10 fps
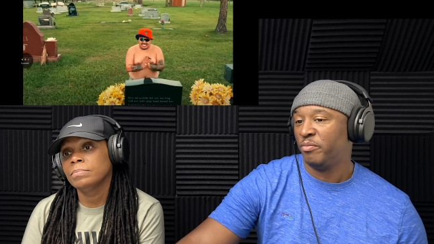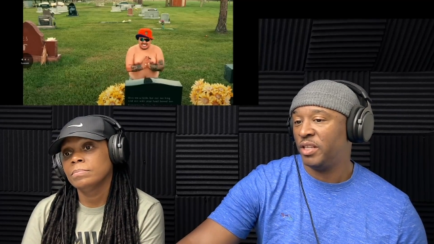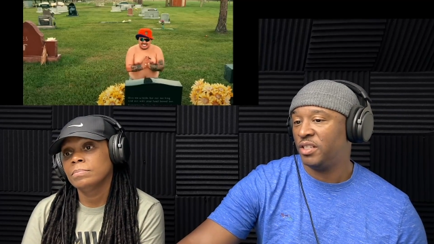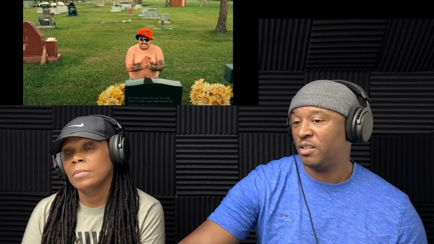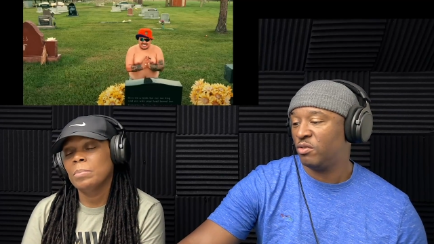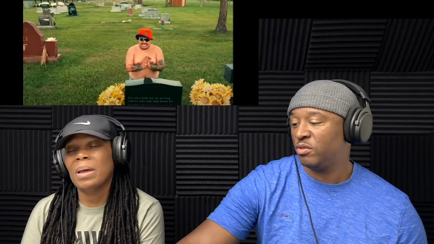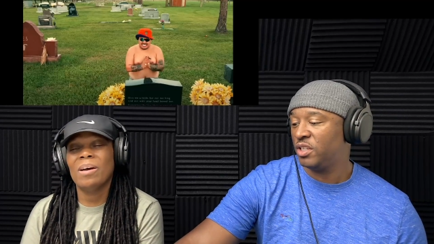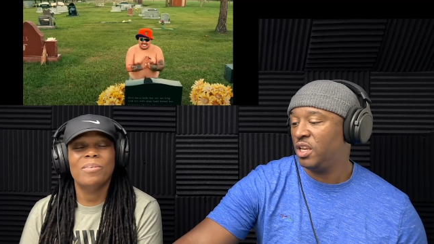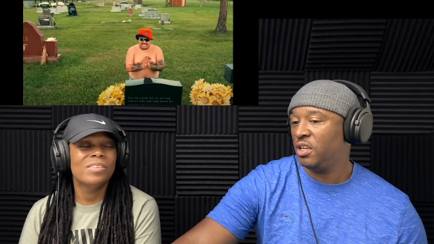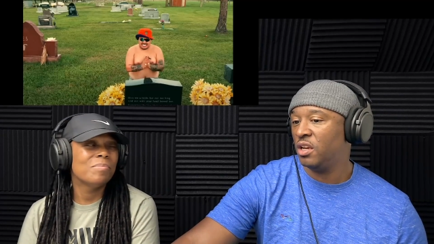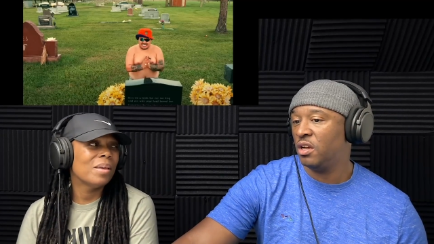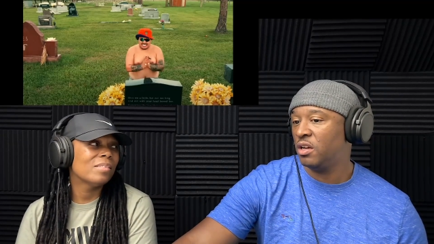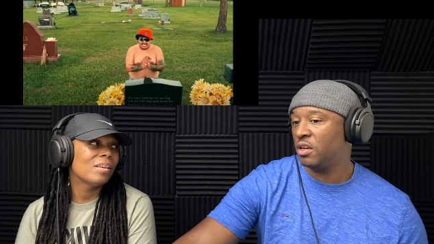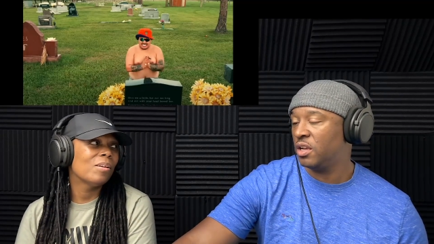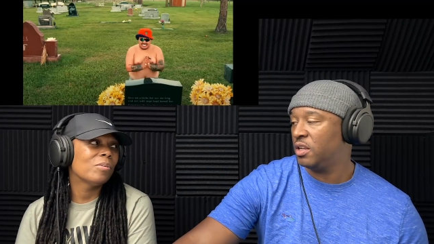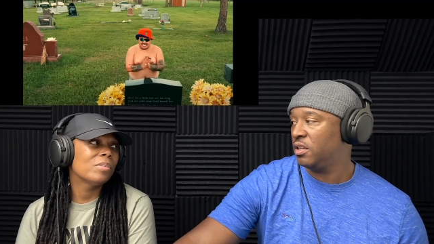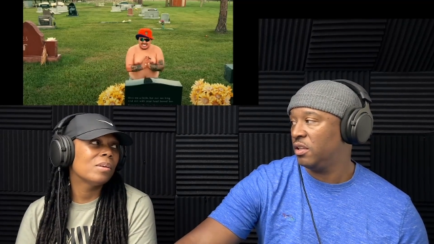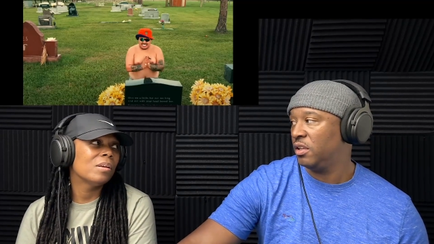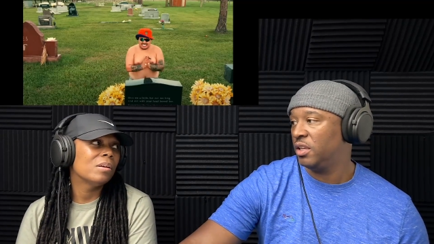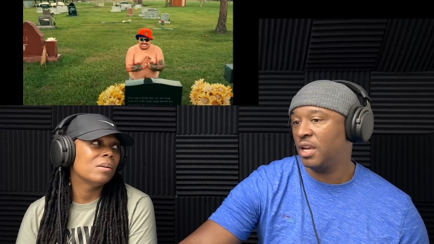Speaker 1: Mexican but how old is Mexican
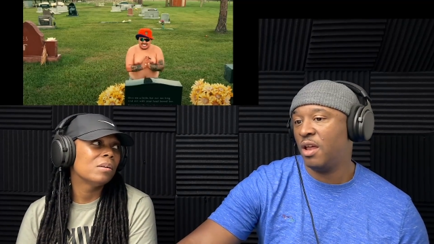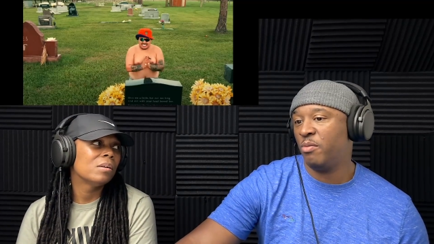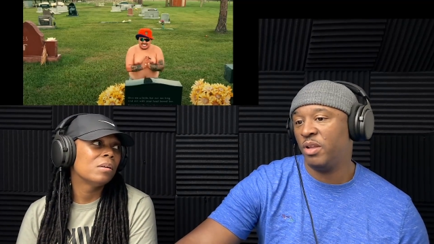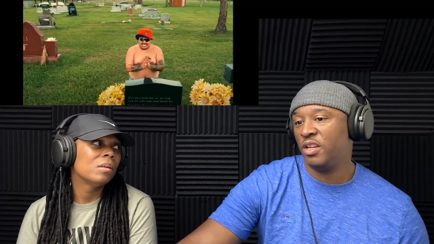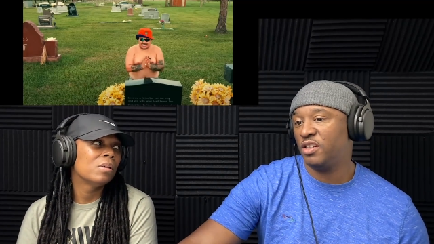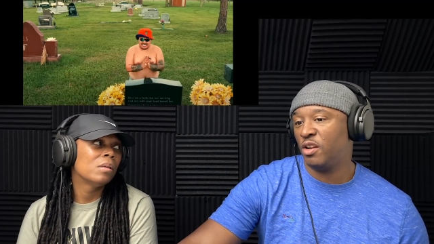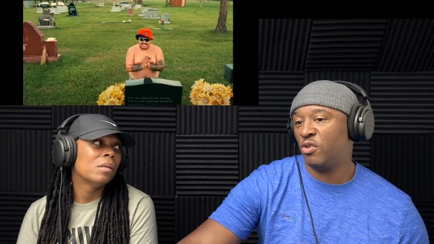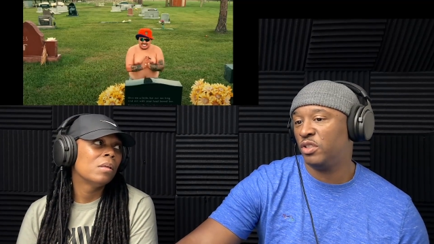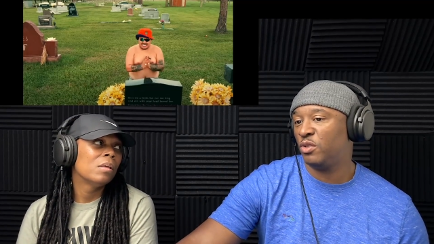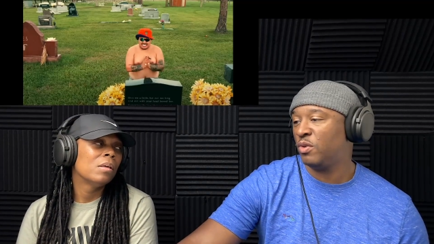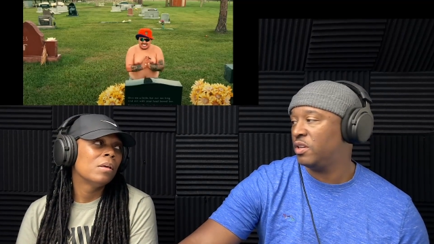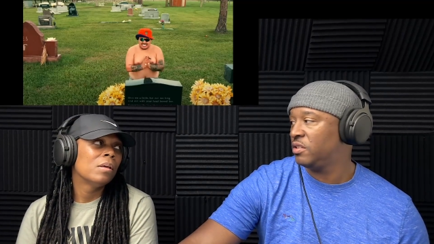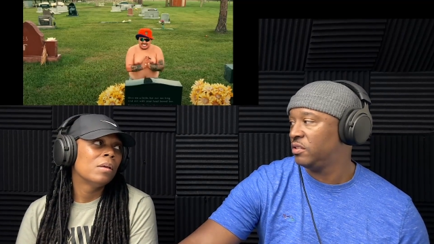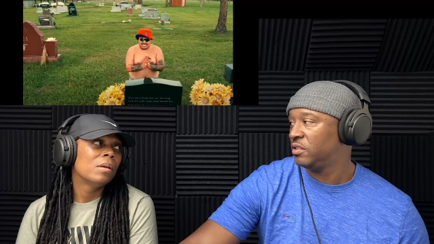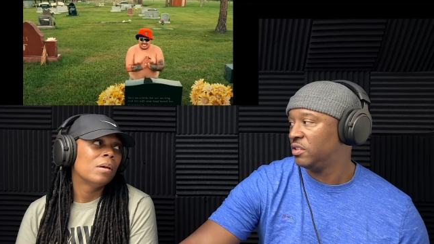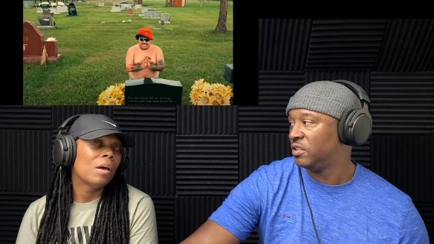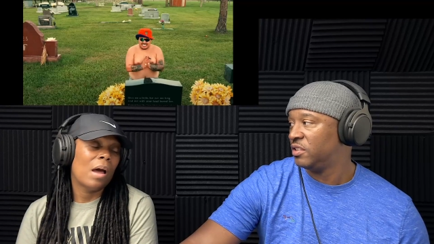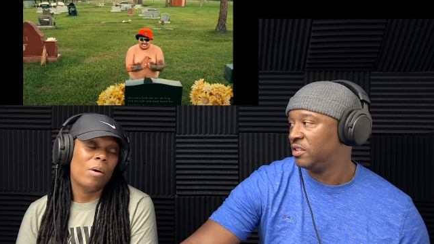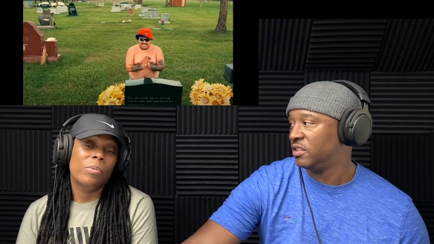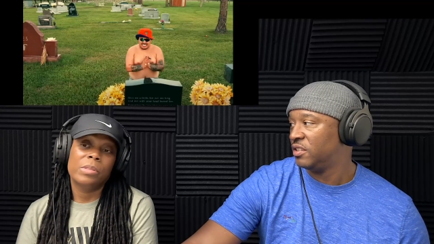OT? You gotta be in these lower
Speaker 2: twenties.
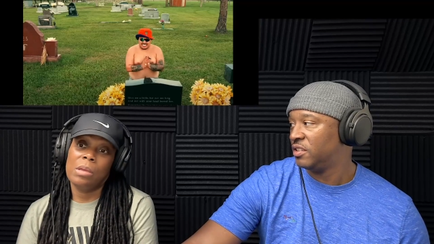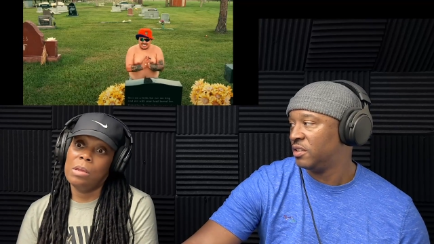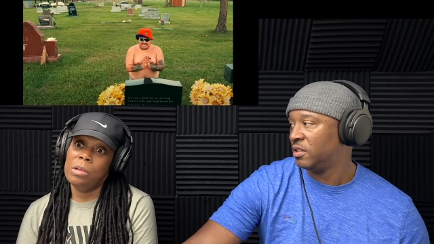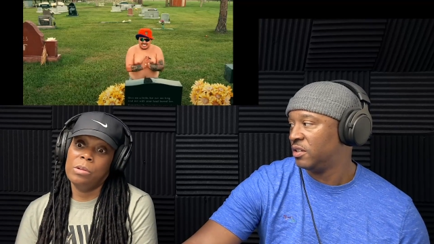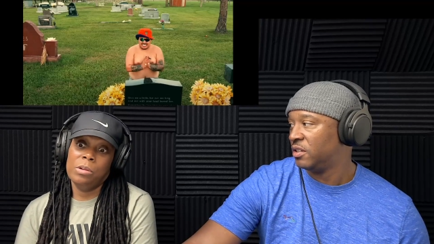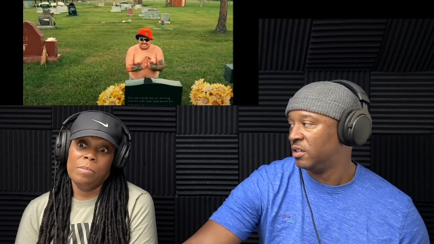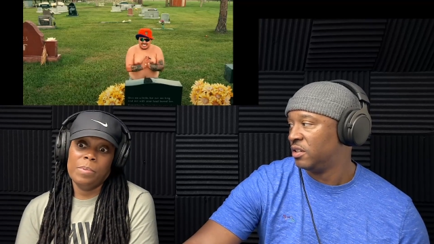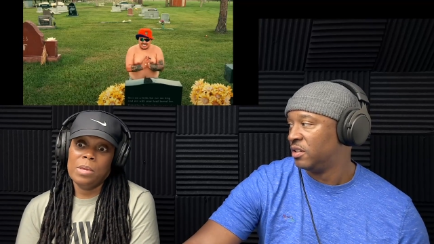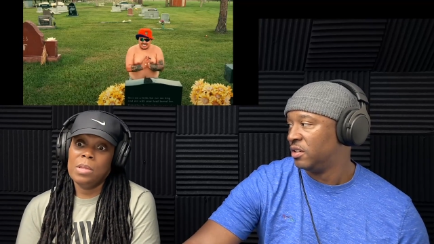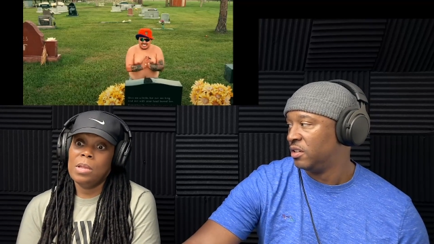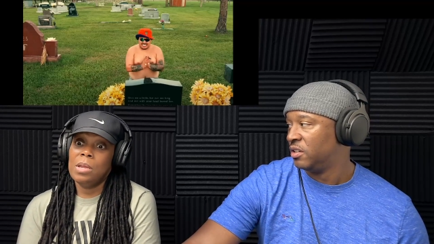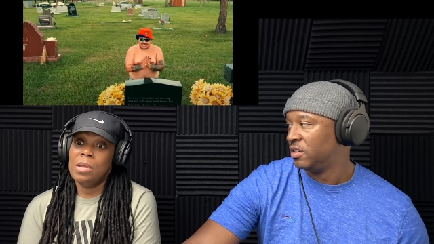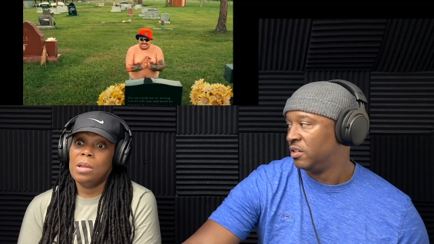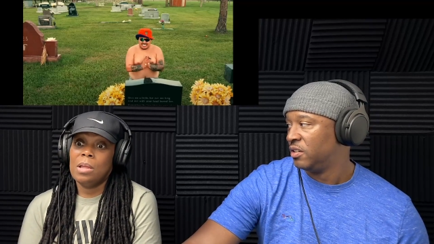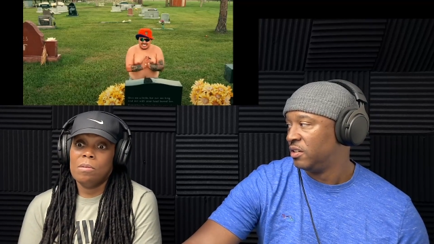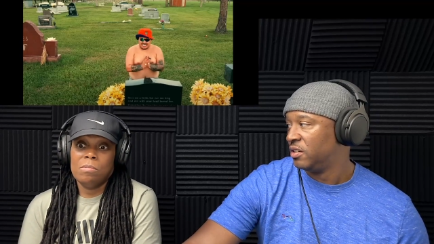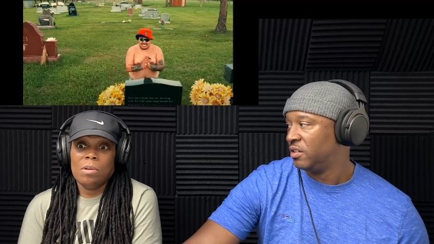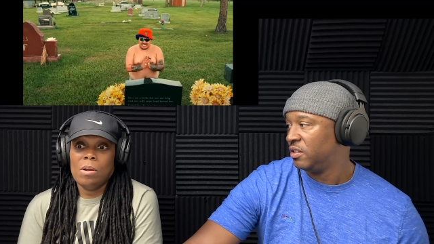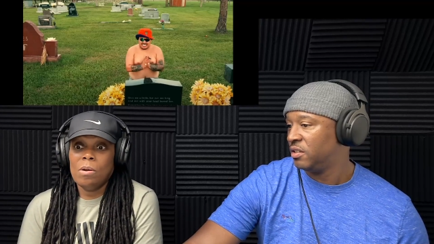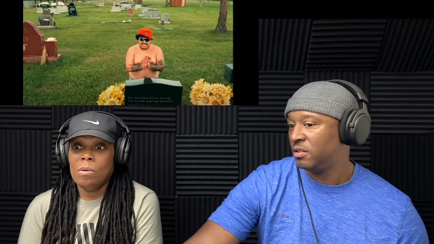I would say it could be then. I don't
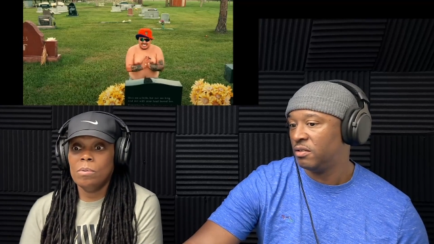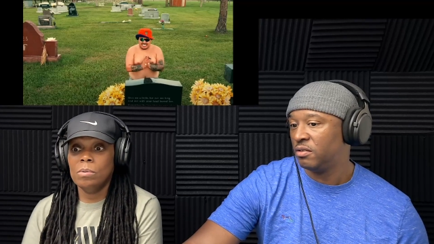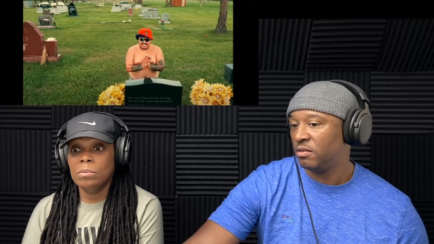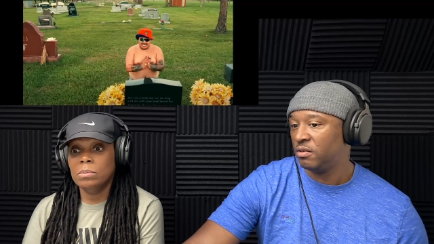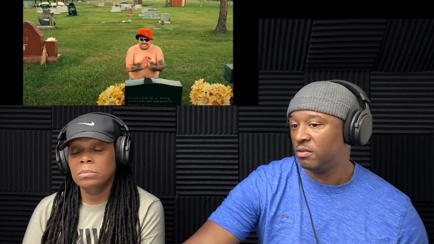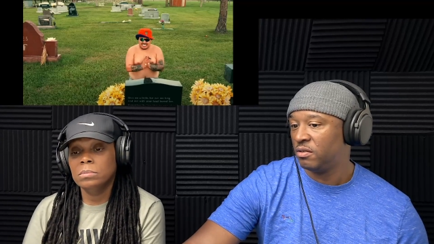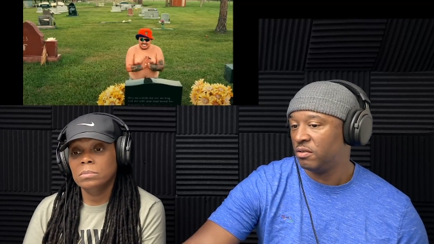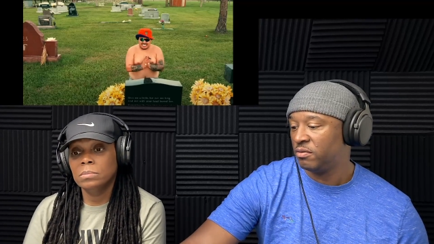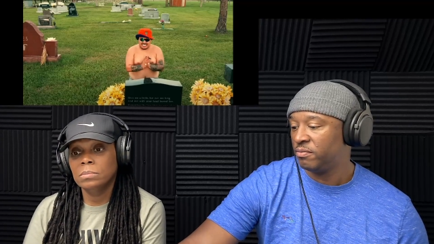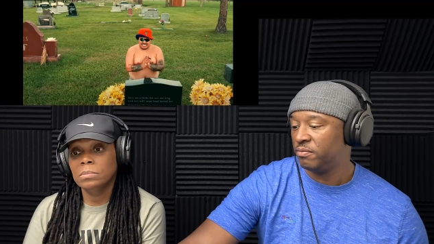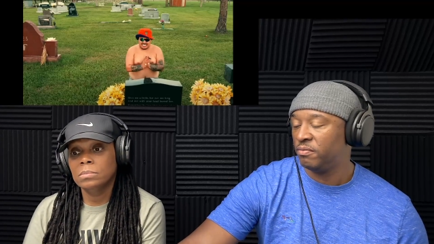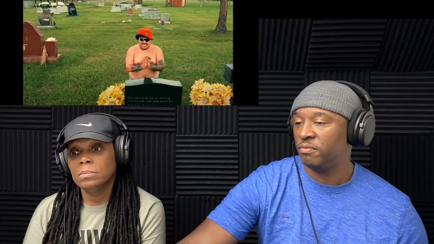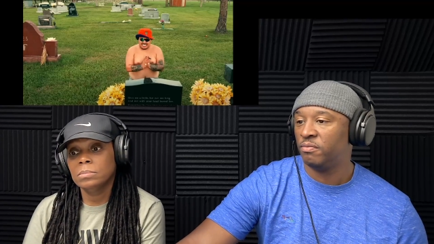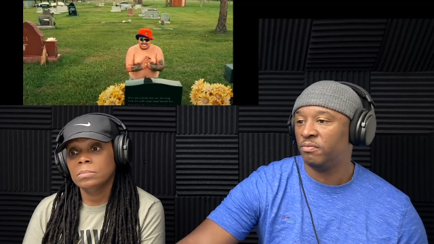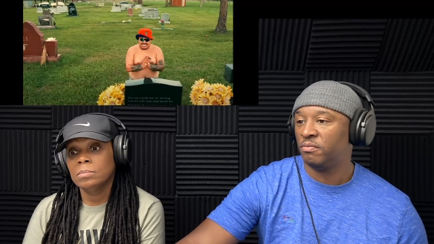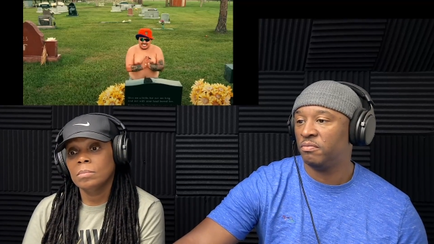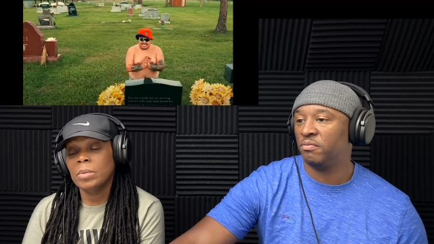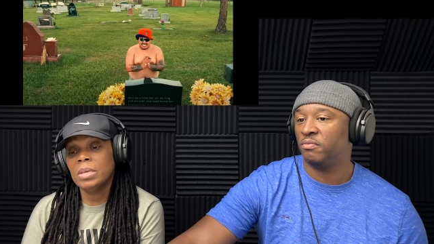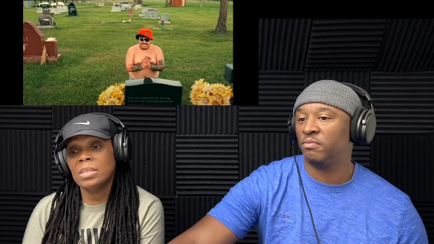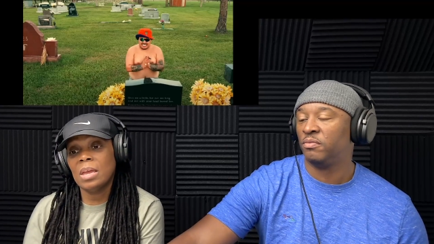know.
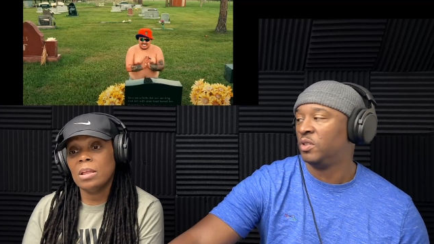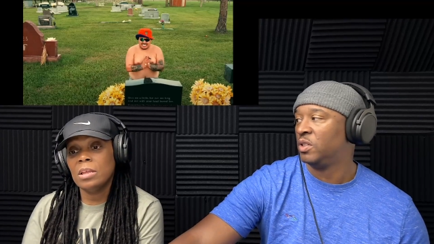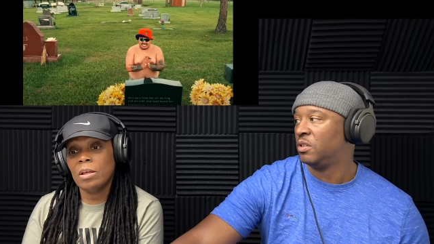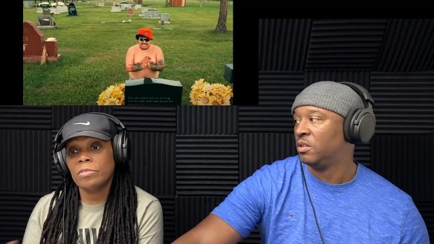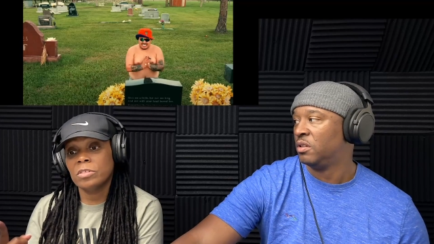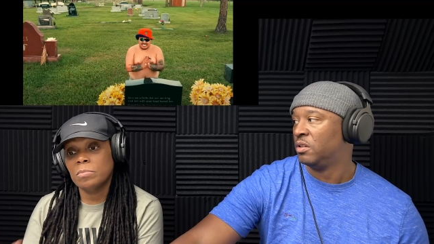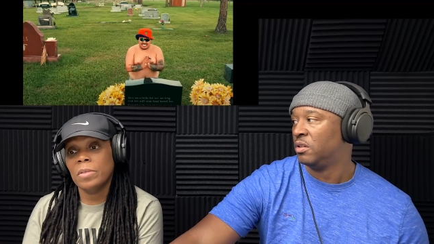But he said he lost his